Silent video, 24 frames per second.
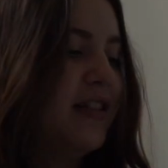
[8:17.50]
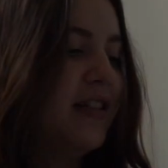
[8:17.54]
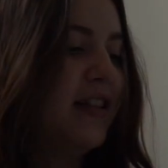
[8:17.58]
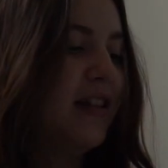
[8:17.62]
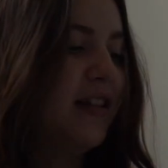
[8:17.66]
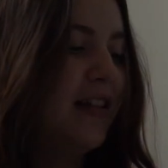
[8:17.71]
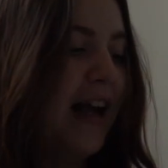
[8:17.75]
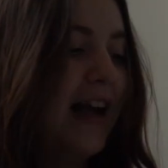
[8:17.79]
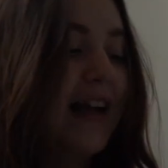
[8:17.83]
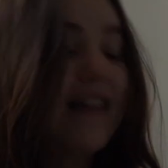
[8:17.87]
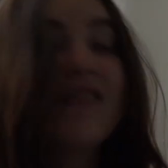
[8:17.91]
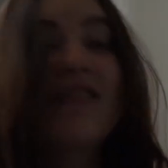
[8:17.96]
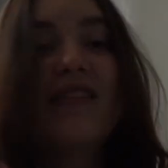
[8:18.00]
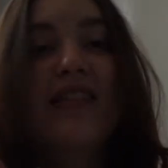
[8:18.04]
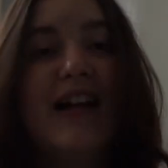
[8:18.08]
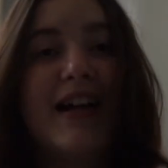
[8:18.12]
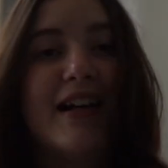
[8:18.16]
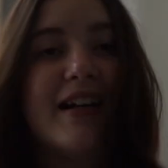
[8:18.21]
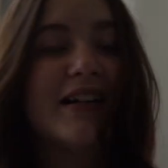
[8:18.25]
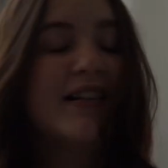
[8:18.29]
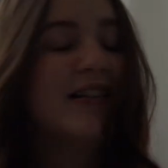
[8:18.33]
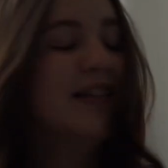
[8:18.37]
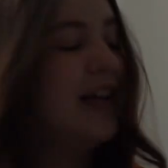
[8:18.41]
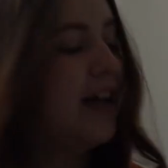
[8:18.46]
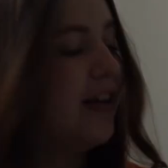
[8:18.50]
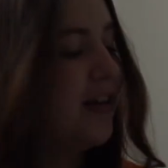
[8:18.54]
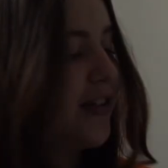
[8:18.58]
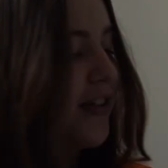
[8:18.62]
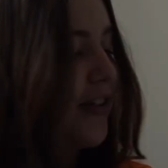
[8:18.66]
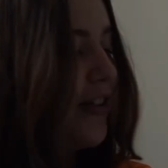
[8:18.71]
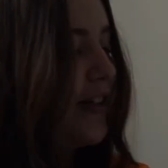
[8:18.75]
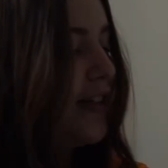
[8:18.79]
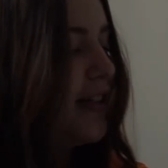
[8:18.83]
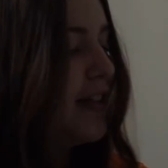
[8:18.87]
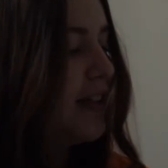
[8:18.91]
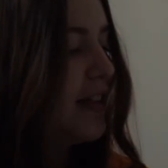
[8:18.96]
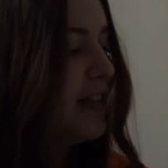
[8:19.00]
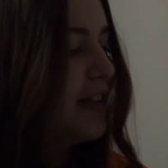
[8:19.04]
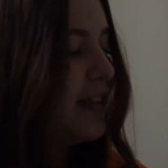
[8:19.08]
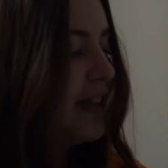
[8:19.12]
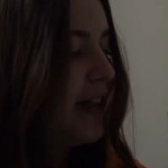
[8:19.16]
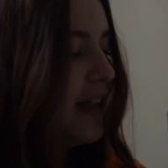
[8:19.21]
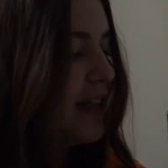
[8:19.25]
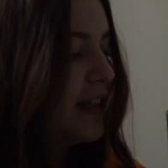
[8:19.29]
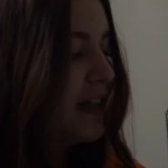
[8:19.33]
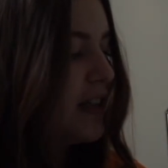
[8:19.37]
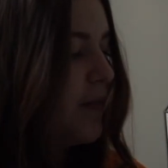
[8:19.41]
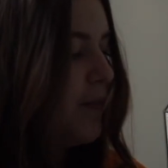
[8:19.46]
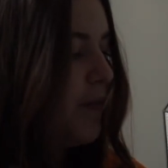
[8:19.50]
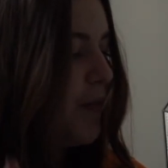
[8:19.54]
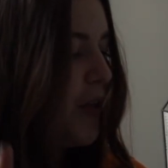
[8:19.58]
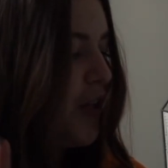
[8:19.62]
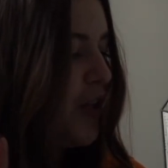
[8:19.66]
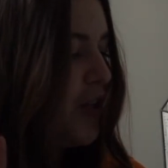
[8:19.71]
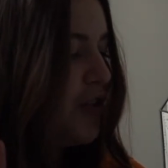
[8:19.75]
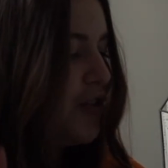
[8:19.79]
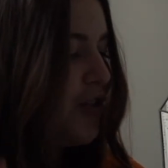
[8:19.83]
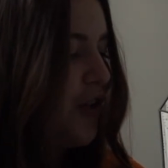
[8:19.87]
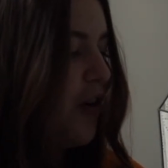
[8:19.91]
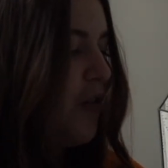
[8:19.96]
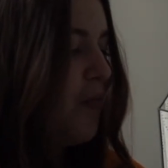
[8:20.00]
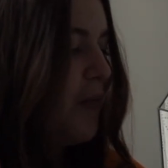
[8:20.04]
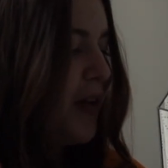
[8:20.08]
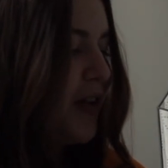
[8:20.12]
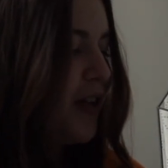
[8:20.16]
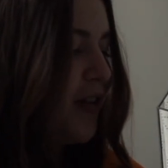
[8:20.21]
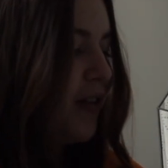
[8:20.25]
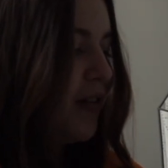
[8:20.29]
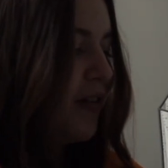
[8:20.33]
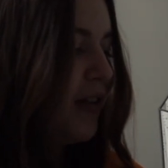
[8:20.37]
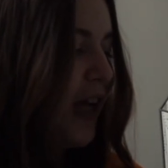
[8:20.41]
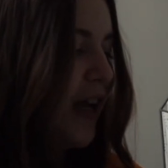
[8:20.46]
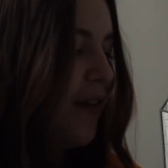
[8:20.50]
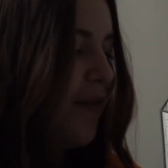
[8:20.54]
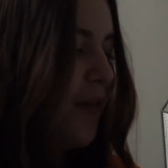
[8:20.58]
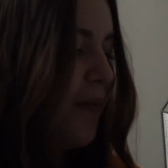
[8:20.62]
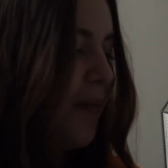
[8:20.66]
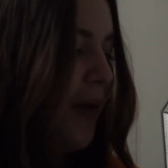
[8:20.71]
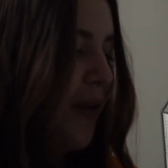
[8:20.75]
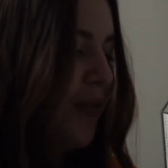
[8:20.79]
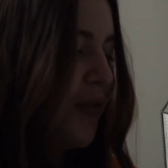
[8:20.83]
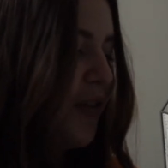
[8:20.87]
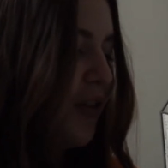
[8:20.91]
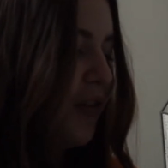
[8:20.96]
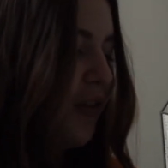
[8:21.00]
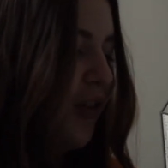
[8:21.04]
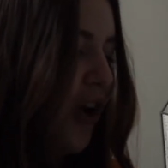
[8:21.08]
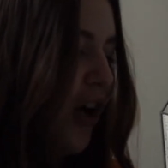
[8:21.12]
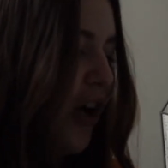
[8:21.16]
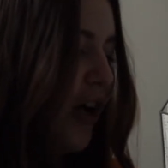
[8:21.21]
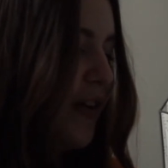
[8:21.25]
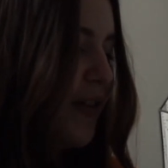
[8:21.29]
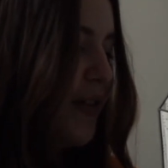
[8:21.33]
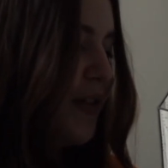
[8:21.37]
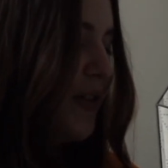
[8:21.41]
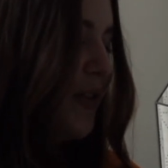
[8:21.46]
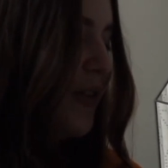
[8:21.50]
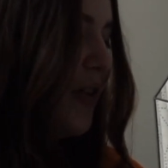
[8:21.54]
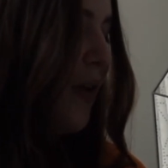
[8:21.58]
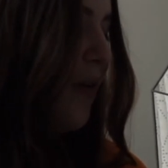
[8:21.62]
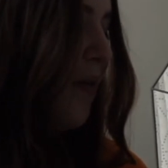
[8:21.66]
the last line he tells her. He says, "Don't make your life about the loss.